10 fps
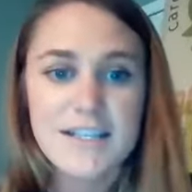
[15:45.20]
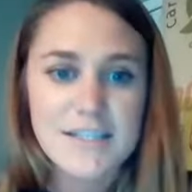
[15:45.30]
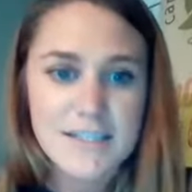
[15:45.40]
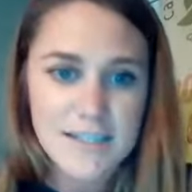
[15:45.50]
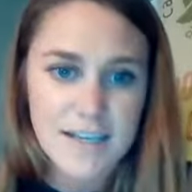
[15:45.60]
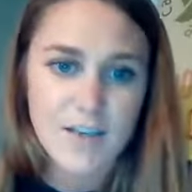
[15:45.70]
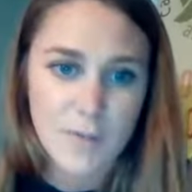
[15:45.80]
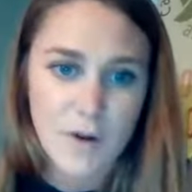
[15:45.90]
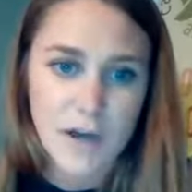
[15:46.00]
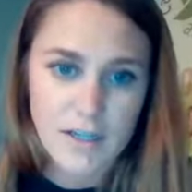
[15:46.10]
see
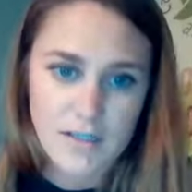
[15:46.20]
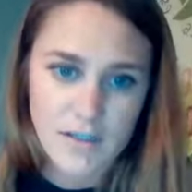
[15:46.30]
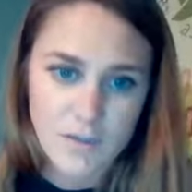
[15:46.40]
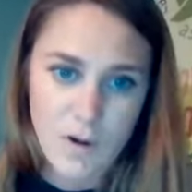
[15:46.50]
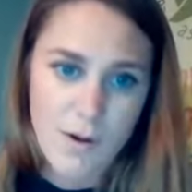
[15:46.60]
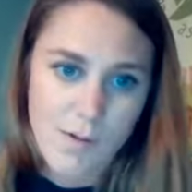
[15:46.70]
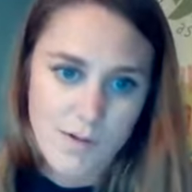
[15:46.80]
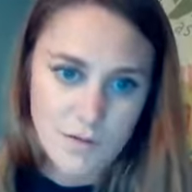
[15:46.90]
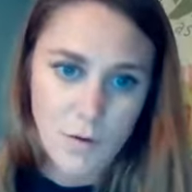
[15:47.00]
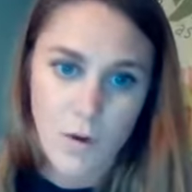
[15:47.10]
their products in the Swamp
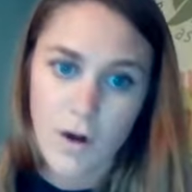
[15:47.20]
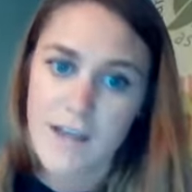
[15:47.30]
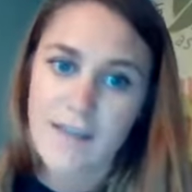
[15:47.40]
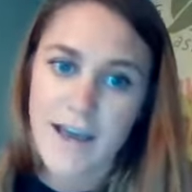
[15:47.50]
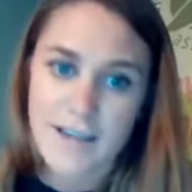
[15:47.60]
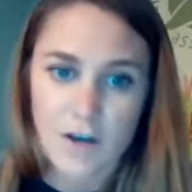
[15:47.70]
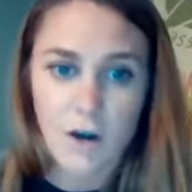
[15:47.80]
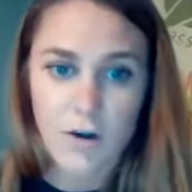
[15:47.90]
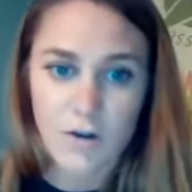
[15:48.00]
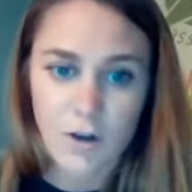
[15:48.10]
Rabbit store, and that's
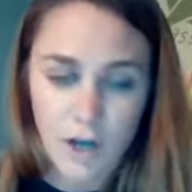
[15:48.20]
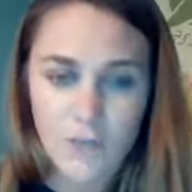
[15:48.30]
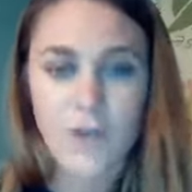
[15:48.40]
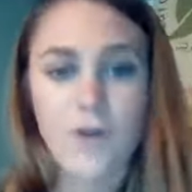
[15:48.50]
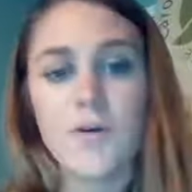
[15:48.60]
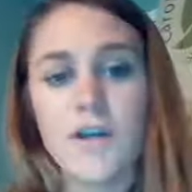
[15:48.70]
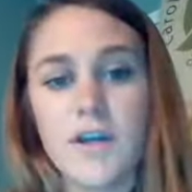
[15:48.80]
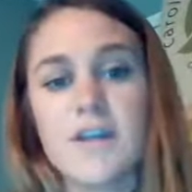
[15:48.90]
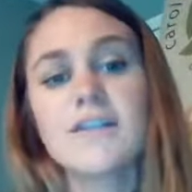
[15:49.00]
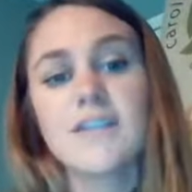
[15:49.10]
also
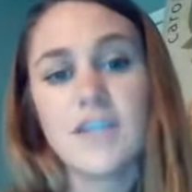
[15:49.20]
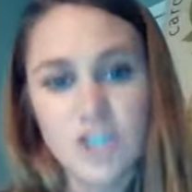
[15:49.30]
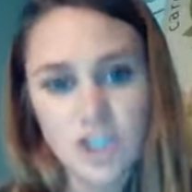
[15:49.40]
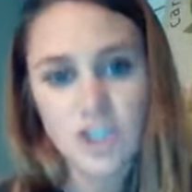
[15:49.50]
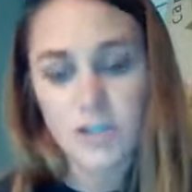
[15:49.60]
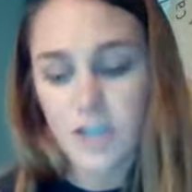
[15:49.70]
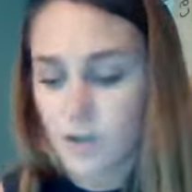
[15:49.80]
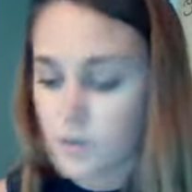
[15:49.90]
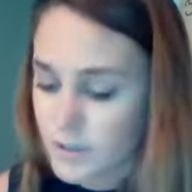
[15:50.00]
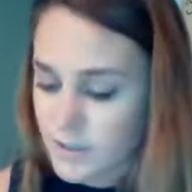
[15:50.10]
tangentially
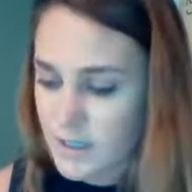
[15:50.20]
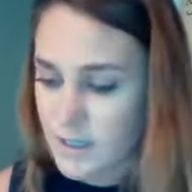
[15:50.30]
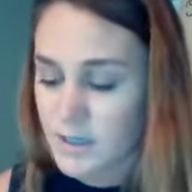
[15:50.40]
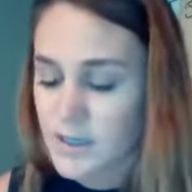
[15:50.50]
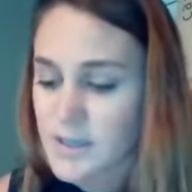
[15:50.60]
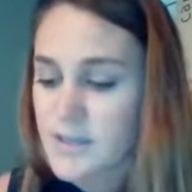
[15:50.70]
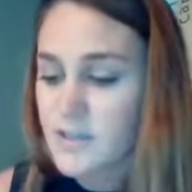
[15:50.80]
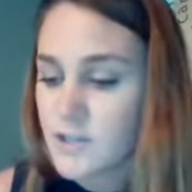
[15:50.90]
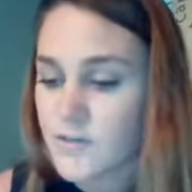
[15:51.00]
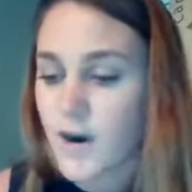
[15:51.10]
increasing
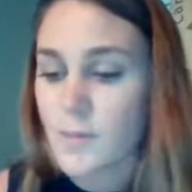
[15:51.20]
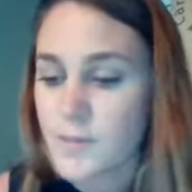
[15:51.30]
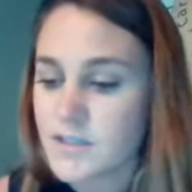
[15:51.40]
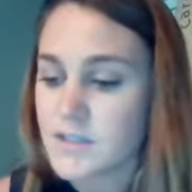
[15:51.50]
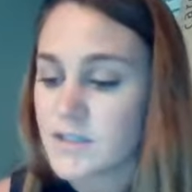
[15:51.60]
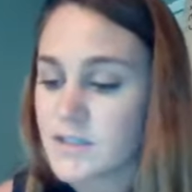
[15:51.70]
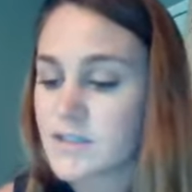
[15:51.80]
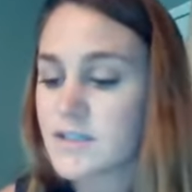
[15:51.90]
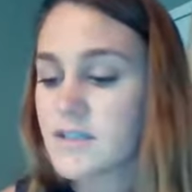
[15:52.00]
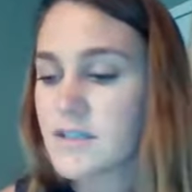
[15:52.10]
these farm
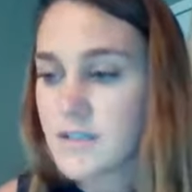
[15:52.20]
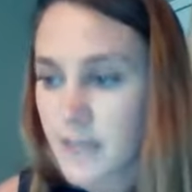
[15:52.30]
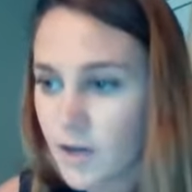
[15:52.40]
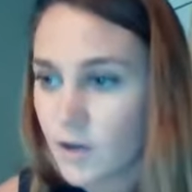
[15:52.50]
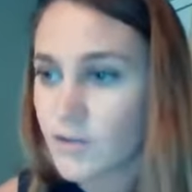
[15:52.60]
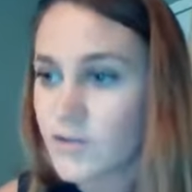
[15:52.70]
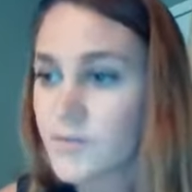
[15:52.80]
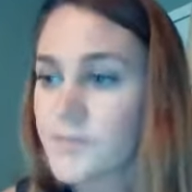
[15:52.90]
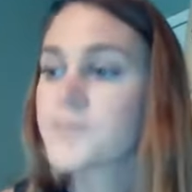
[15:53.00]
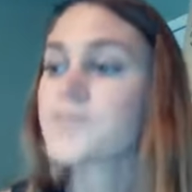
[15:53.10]
business
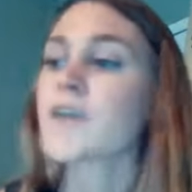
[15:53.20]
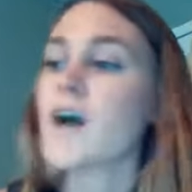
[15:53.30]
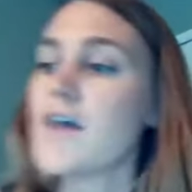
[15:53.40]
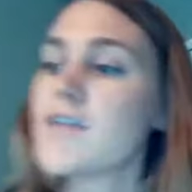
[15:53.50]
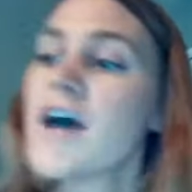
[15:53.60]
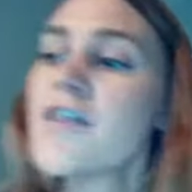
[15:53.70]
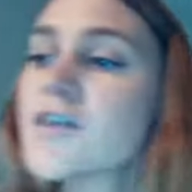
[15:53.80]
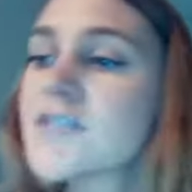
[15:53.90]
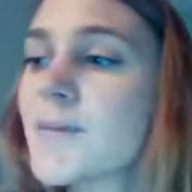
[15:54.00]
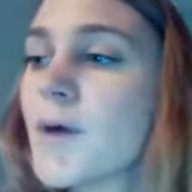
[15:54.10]
sales. The
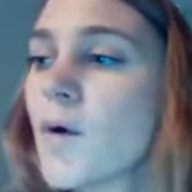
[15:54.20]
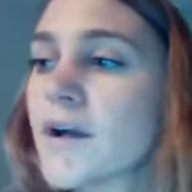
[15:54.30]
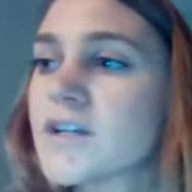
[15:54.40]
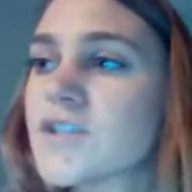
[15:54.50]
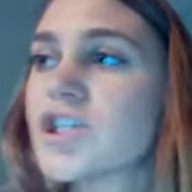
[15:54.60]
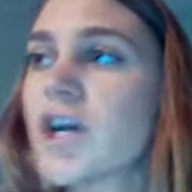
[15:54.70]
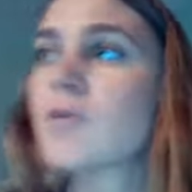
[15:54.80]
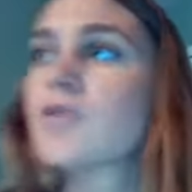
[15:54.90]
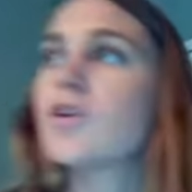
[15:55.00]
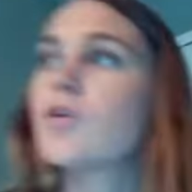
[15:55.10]
other example I wanted to
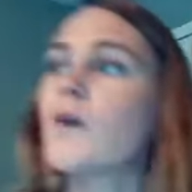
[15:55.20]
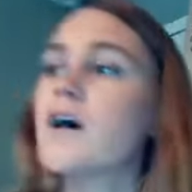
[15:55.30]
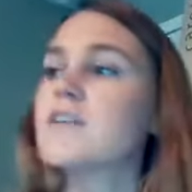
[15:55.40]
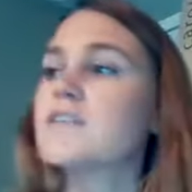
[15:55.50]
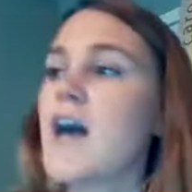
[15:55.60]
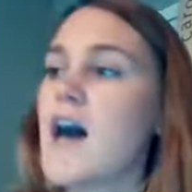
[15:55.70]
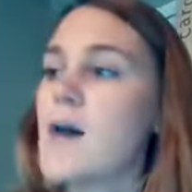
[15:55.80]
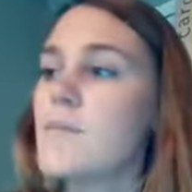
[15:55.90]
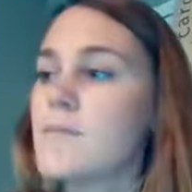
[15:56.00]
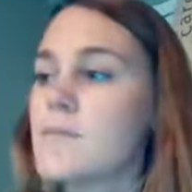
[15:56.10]
share with you was
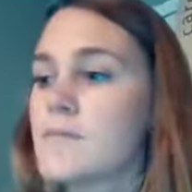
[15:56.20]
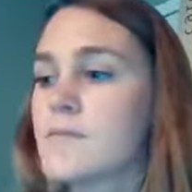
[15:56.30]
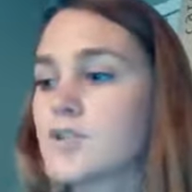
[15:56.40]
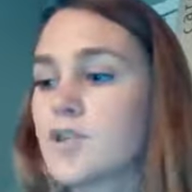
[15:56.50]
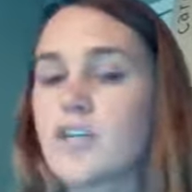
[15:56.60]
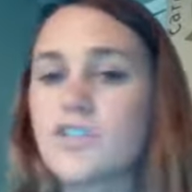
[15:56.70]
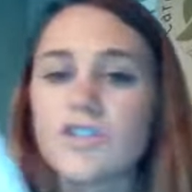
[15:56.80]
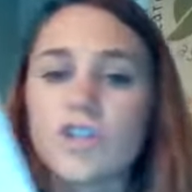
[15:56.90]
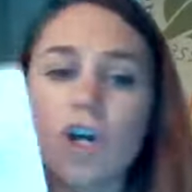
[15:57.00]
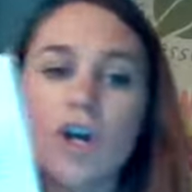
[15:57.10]

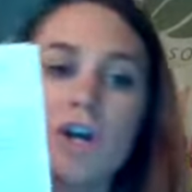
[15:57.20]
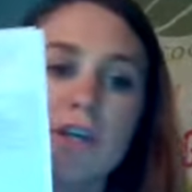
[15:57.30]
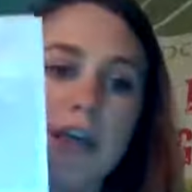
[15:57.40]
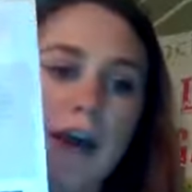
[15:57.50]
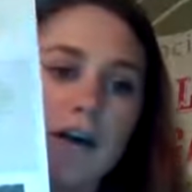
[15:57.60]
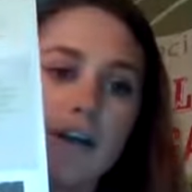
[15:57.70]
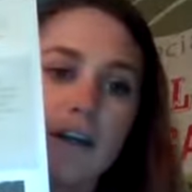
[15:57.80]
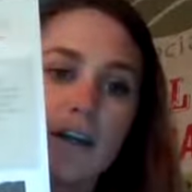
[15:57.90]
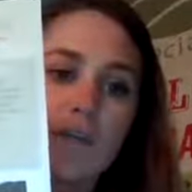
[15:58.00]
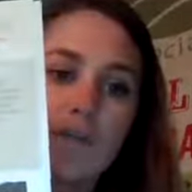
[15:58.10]
Chester
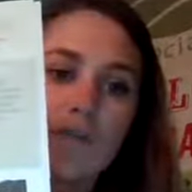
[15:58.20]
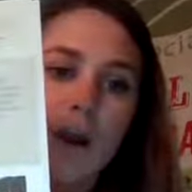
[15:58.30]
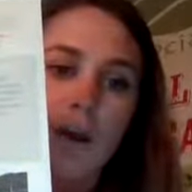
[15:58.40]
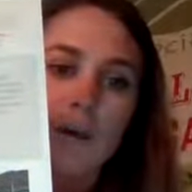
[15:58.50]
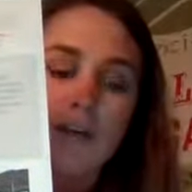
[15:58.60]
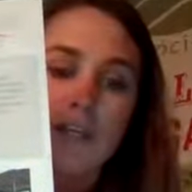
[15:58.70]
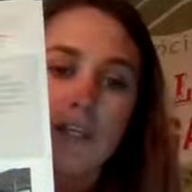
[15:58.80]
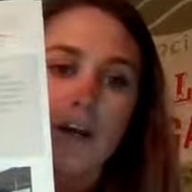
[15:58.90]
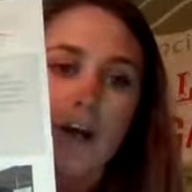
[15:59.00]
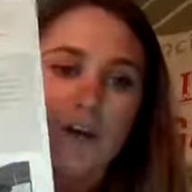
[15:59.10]
County
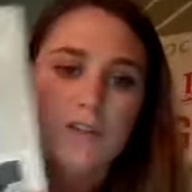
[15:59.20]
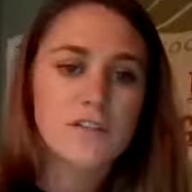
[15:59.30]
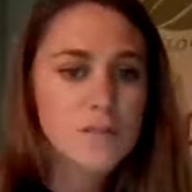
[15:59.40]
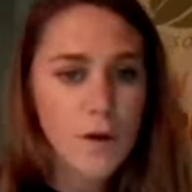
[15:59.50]
Farmers and Artisans